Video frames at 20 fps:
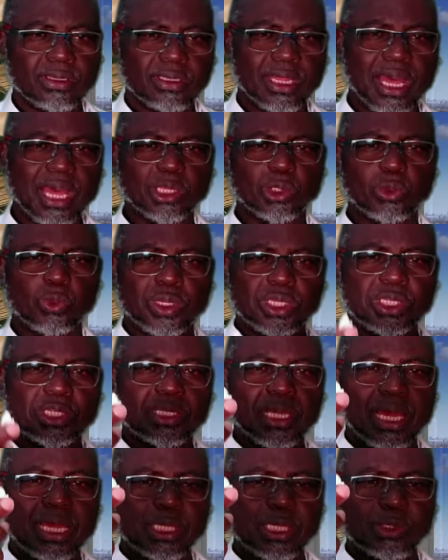that which
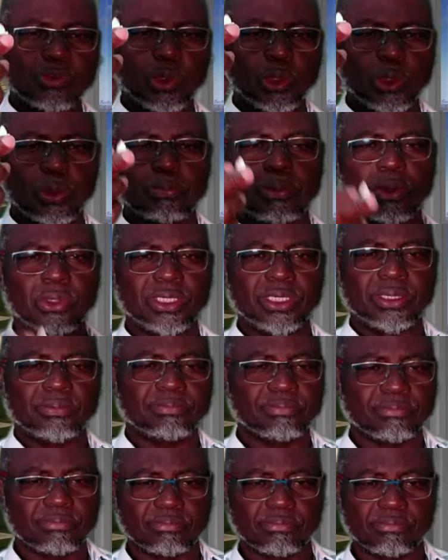stands for your body.
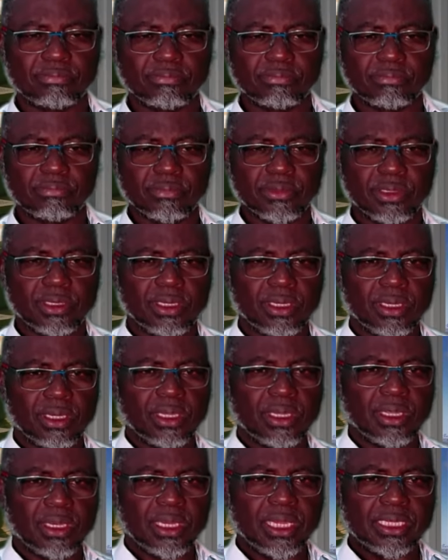
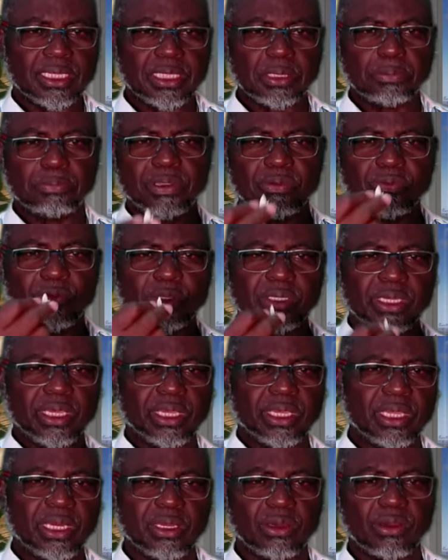Let it be for the
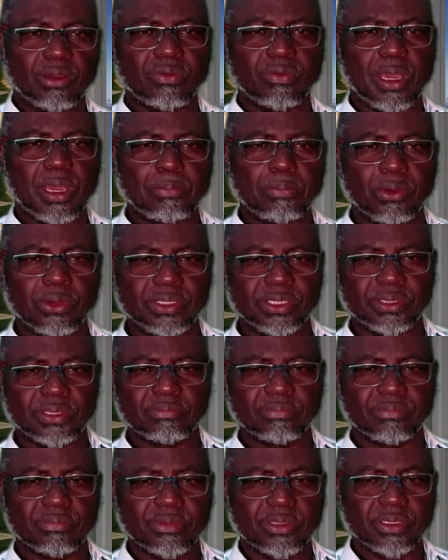healing of our body
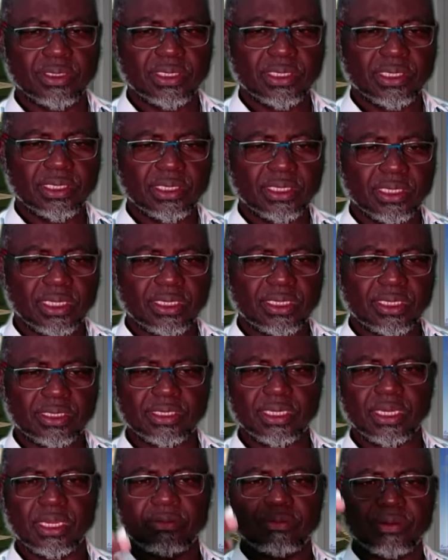and the
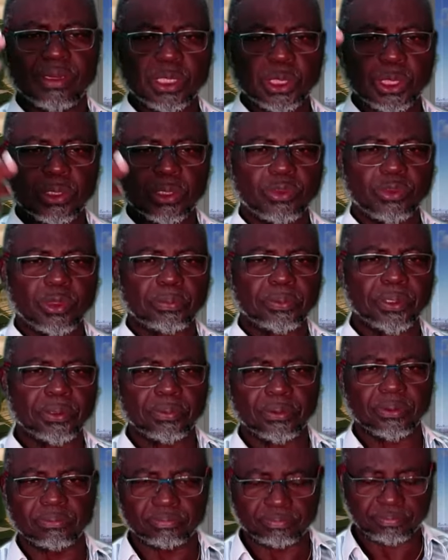deliverance of your
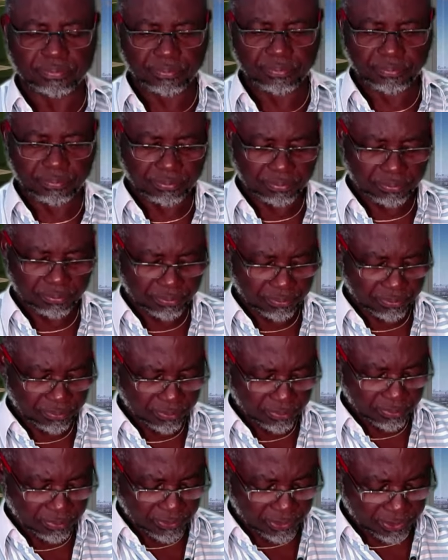people.
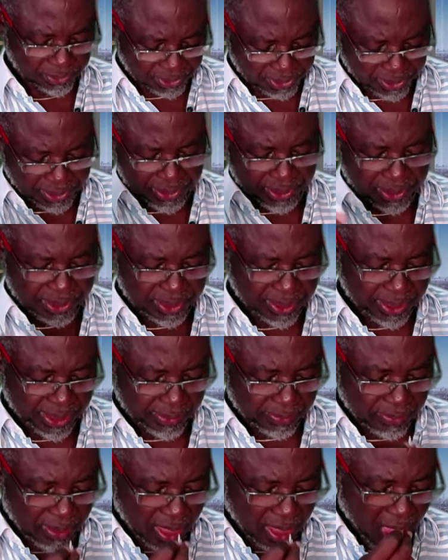In Jesus' name.